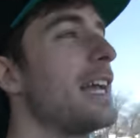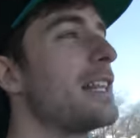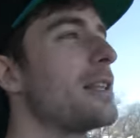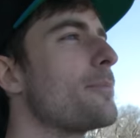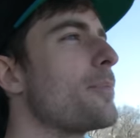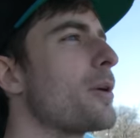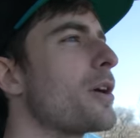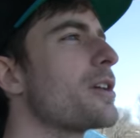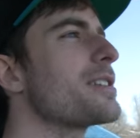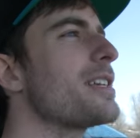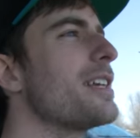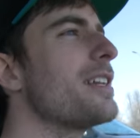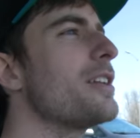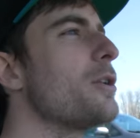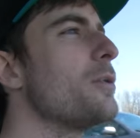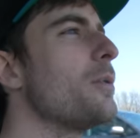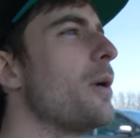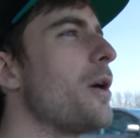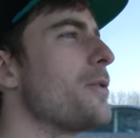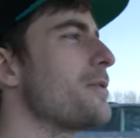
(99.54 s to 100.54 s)
And the person
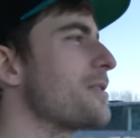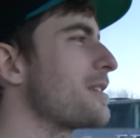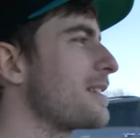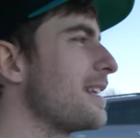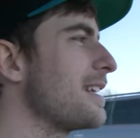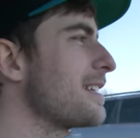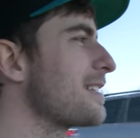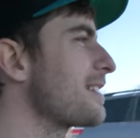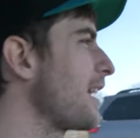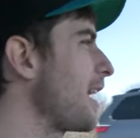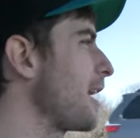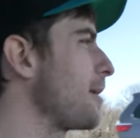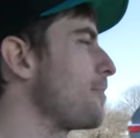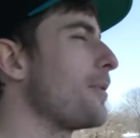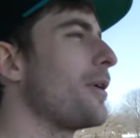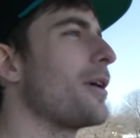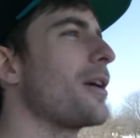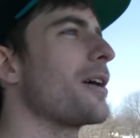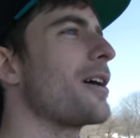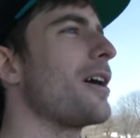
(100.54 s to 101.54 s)
who owns this
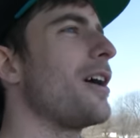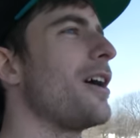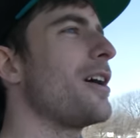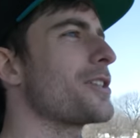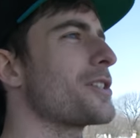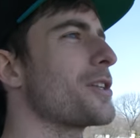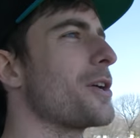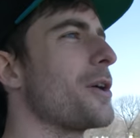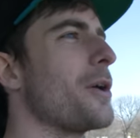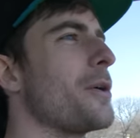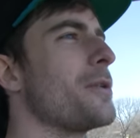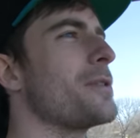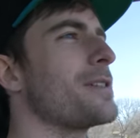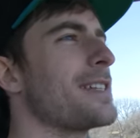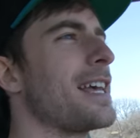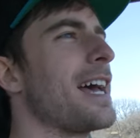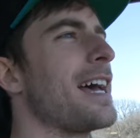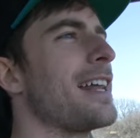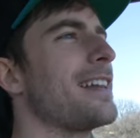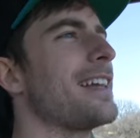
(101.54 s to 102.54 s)
Type R also owns
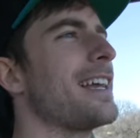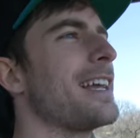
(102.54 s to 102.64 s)
that